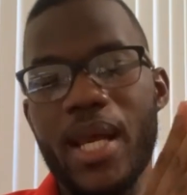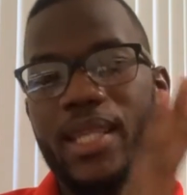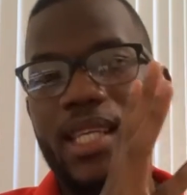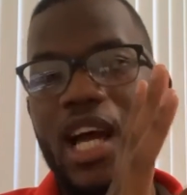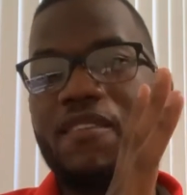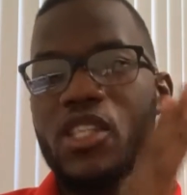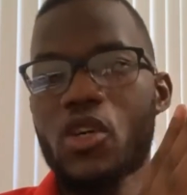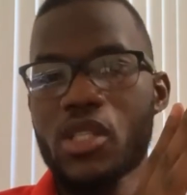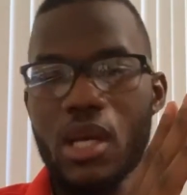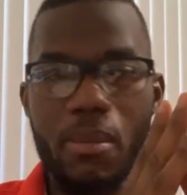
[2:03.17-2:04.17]
I think I've
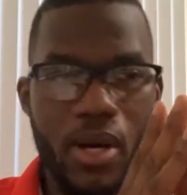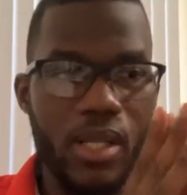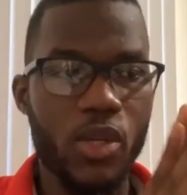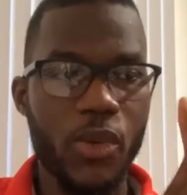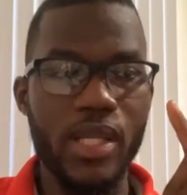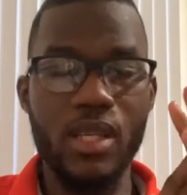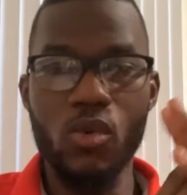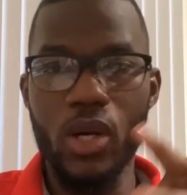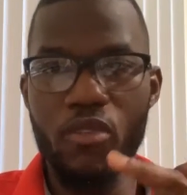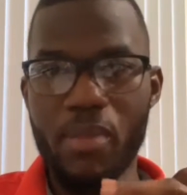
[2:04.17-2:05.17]
discussed about it already in
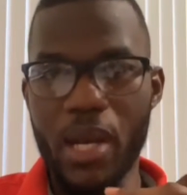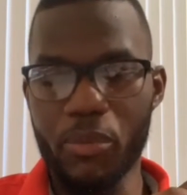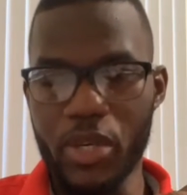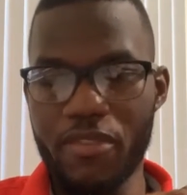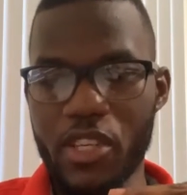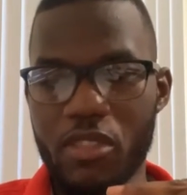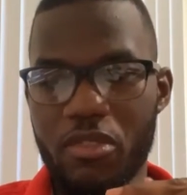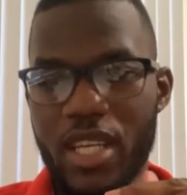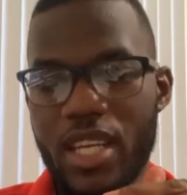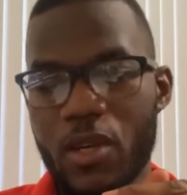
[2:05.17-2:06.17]
one of my previous
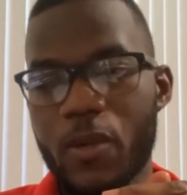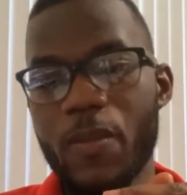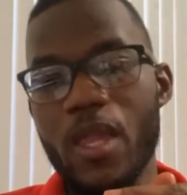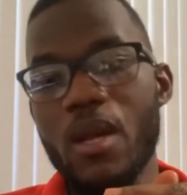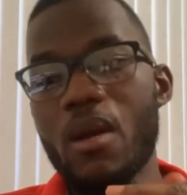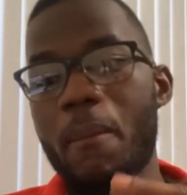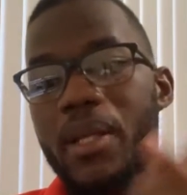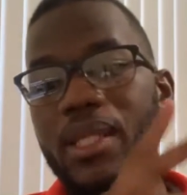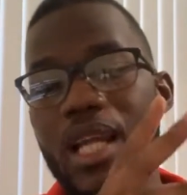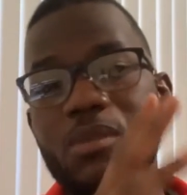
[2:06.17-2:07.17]
video,
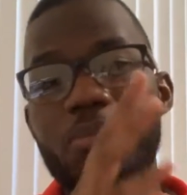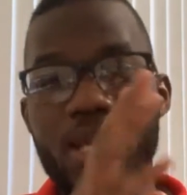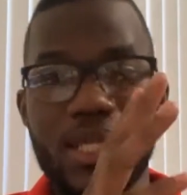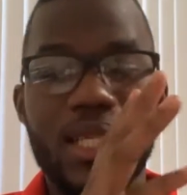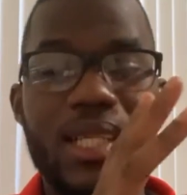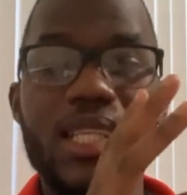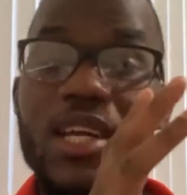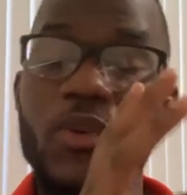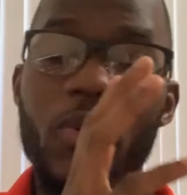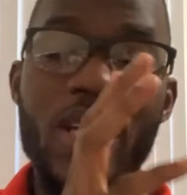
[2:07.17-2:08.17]
but that's basically
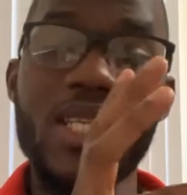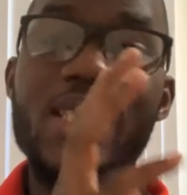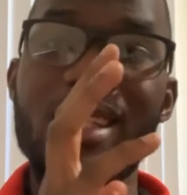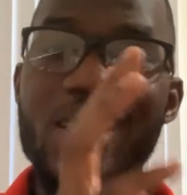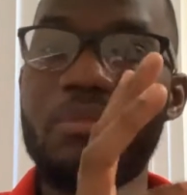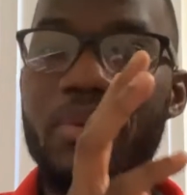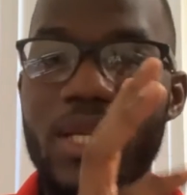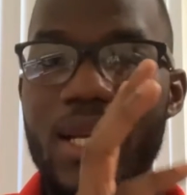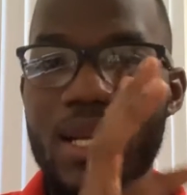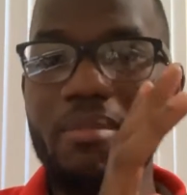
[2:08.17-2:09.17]
the really simple
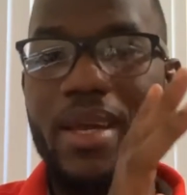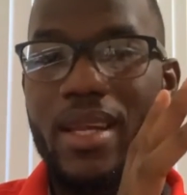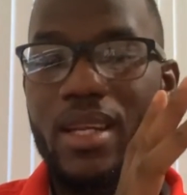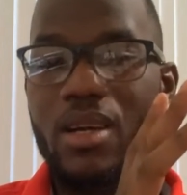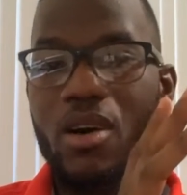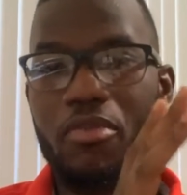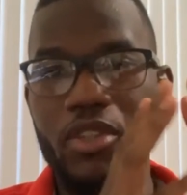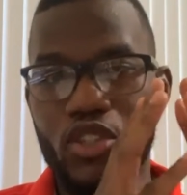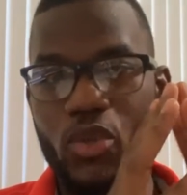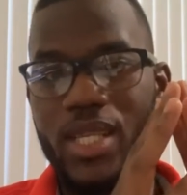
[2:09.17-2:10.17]
element of a
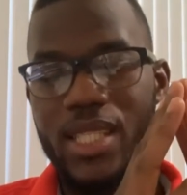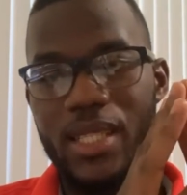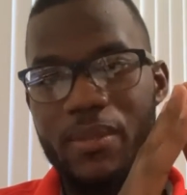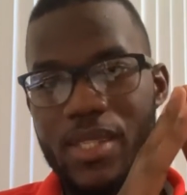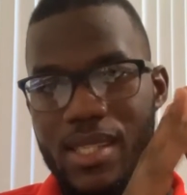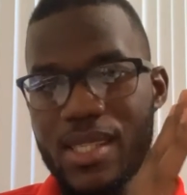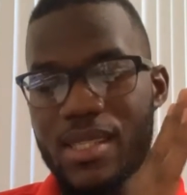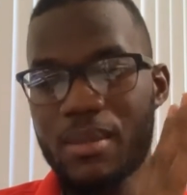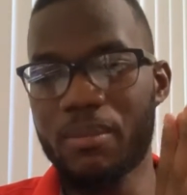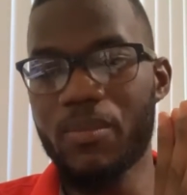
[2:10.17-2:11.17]
trading
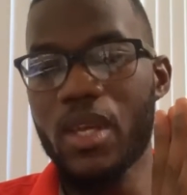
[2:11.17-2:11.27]
system,